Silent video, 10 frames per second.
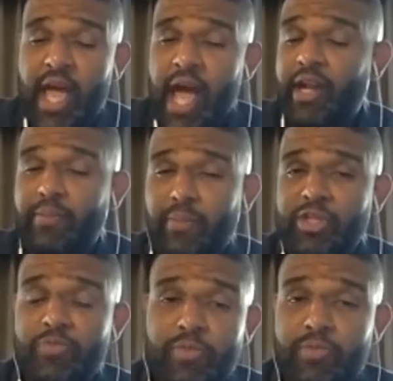I had a bunch
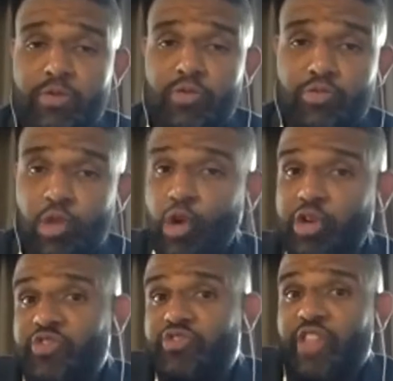of people who looked
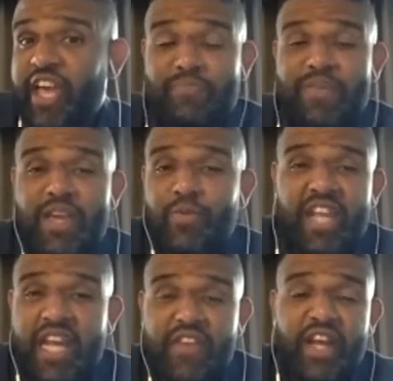like me when
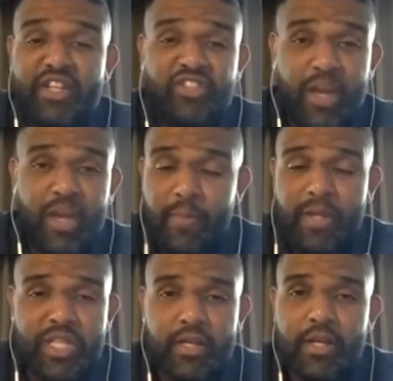I never had to think about my
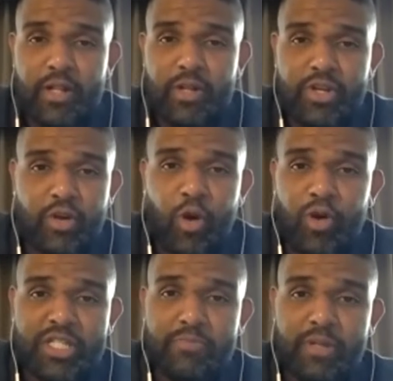skin color or
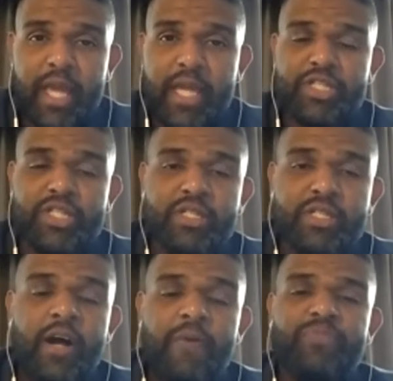its implications.
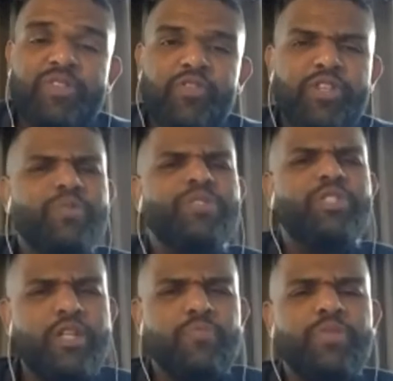And so this was
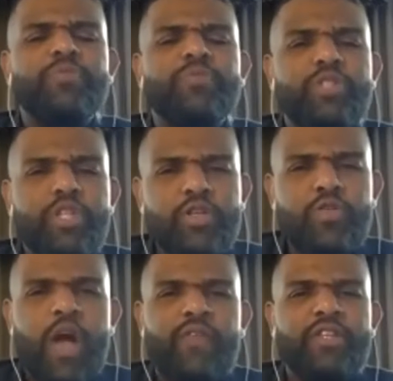new. This was
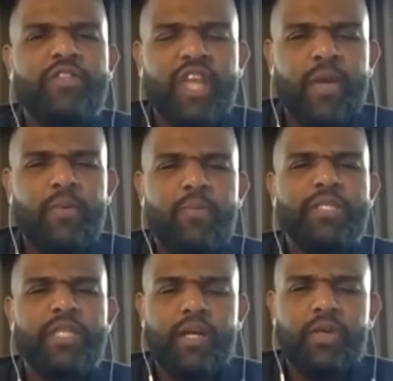new, having to think about my
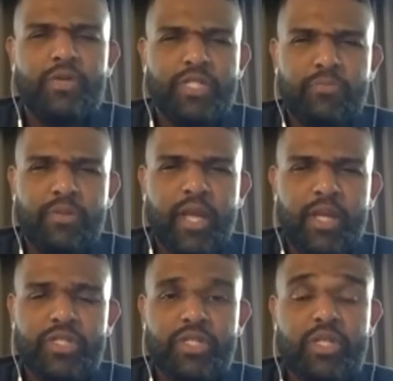skin color and its
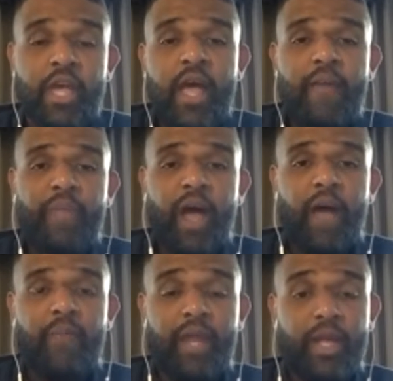implications.
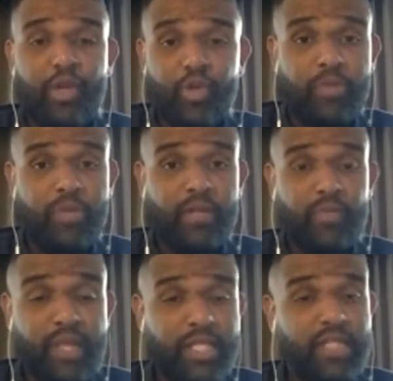And I grew up in a
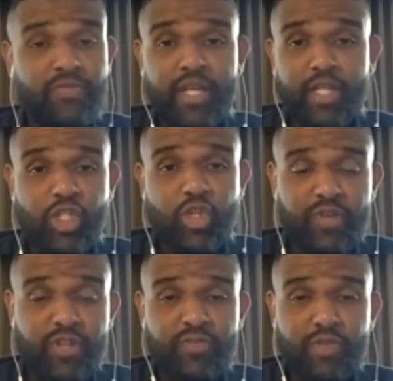relatively
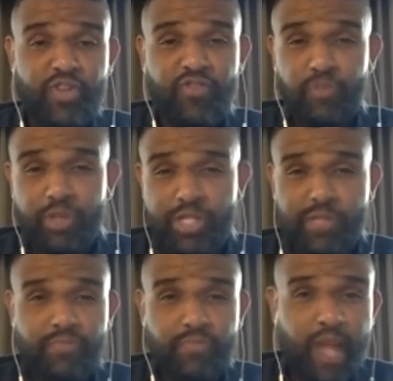conservative sort of
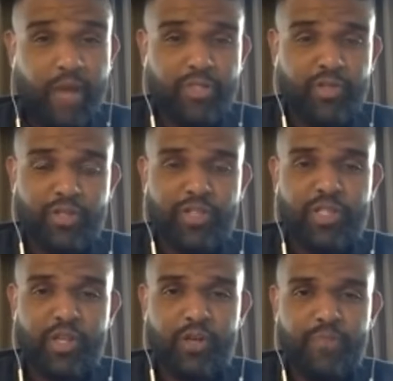Muslim household. And
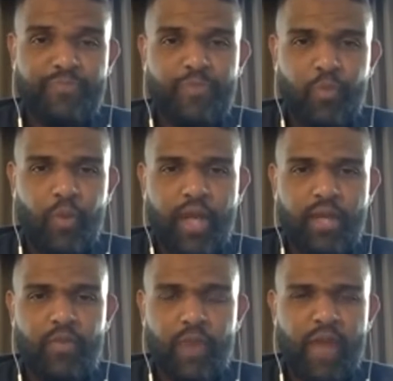so
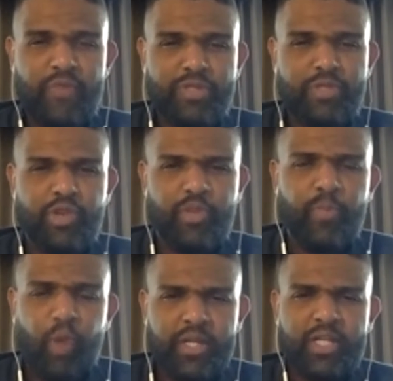when I was sort of
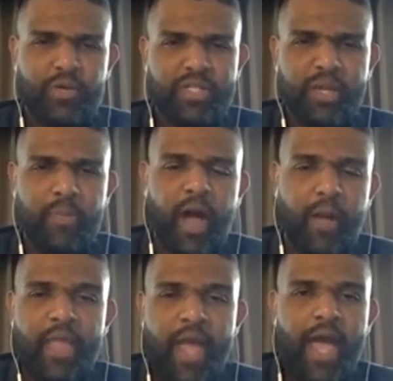pointed towards hip
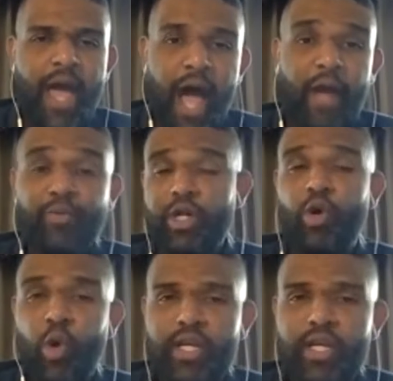hop, I
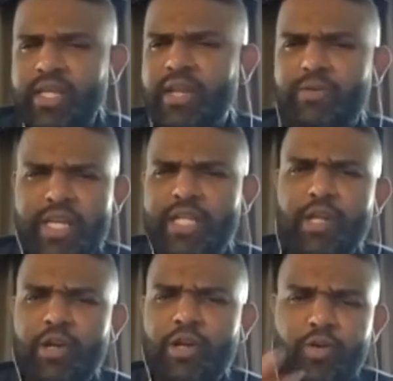recoiled and I was like, no,
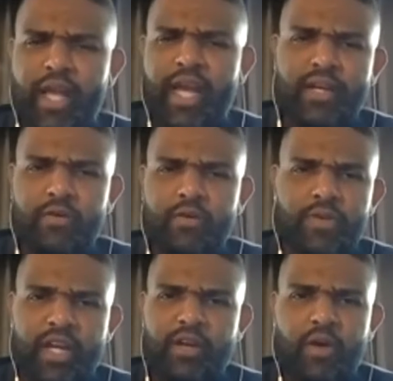like I
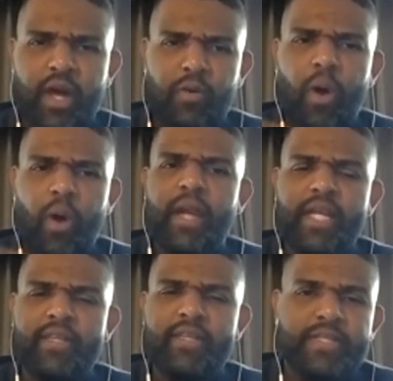don't want
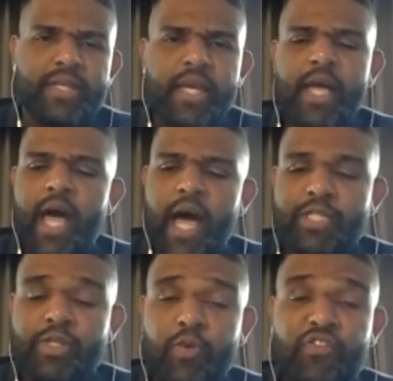any of this. And
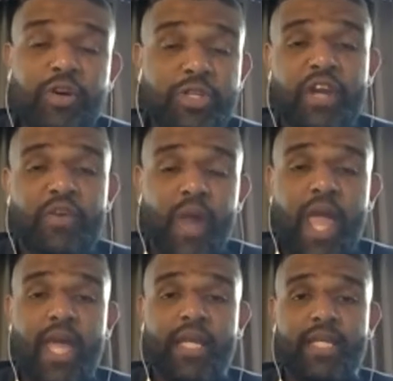so first I
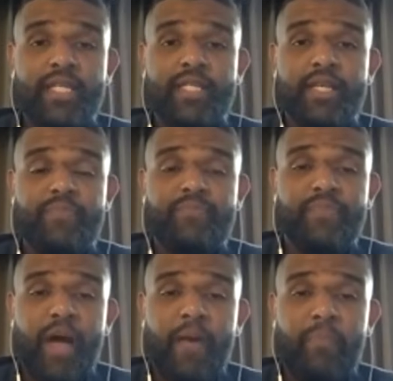ran into
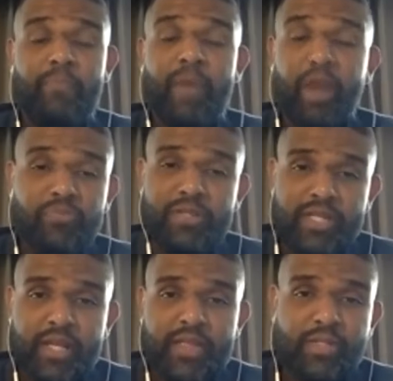metal
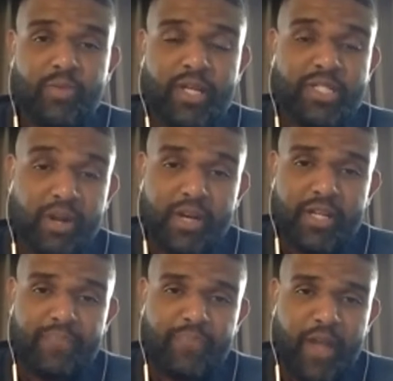music. That's where I
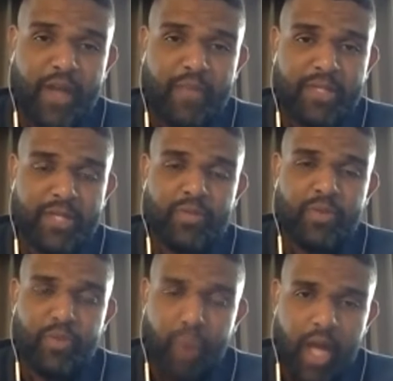started. I started
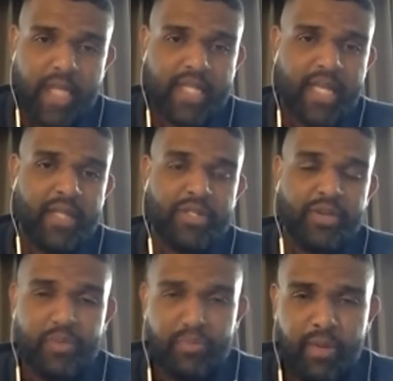with rock. I
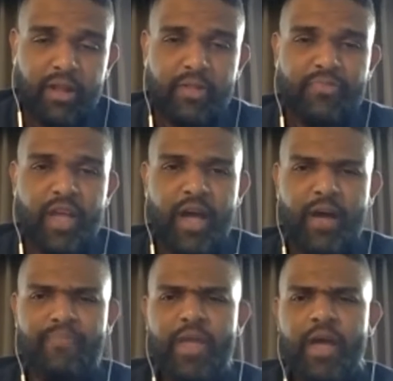started with metal,
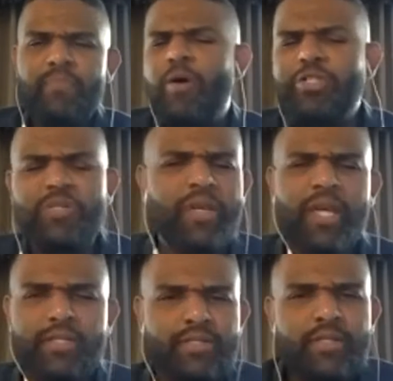mostly
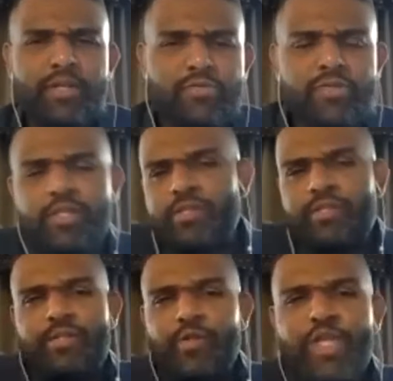because you
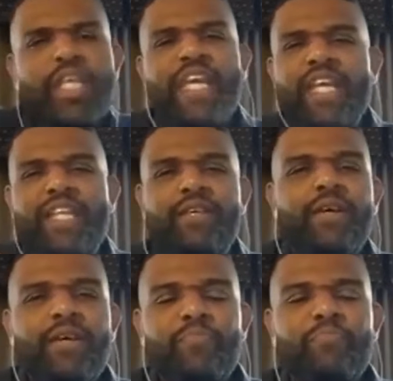need
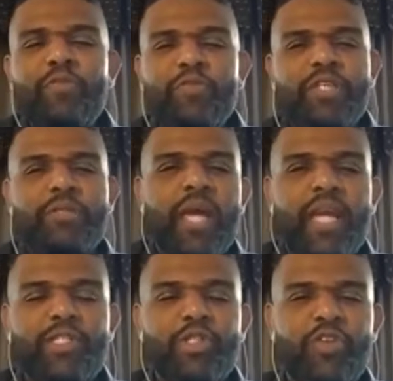music that
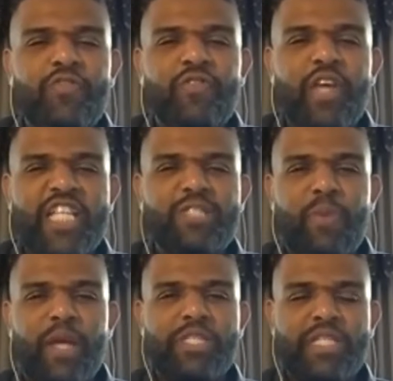can sort of
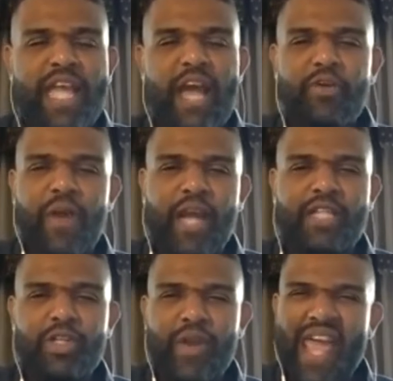express and
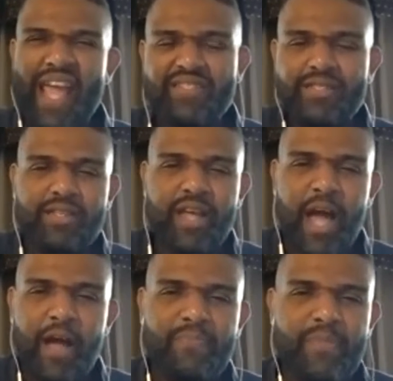counteract your angst
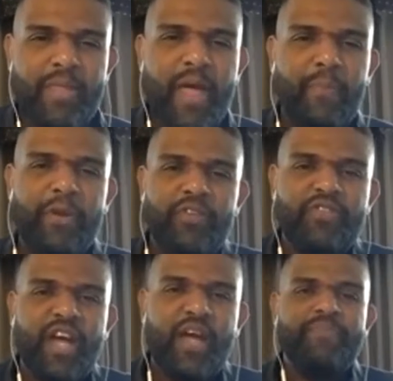in that period of
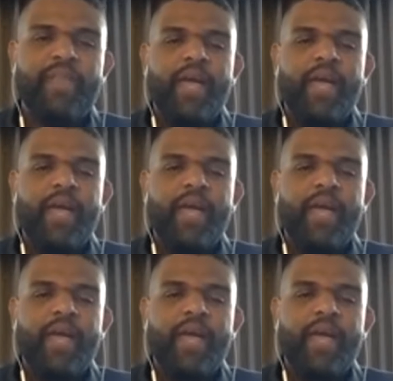time.